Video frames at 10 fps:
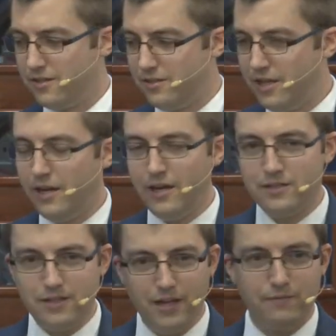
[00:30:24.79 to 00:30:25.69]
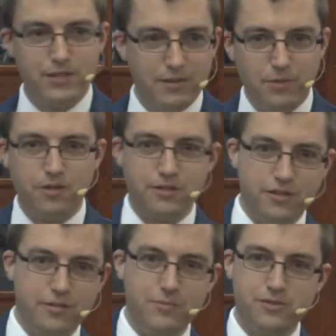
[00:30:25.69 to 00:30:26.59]
dad to have Tamar
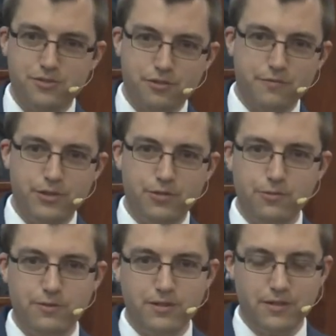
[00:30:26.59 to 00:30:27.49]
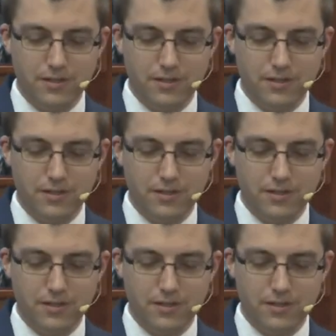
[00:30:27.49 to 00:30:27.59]
come and serve you and,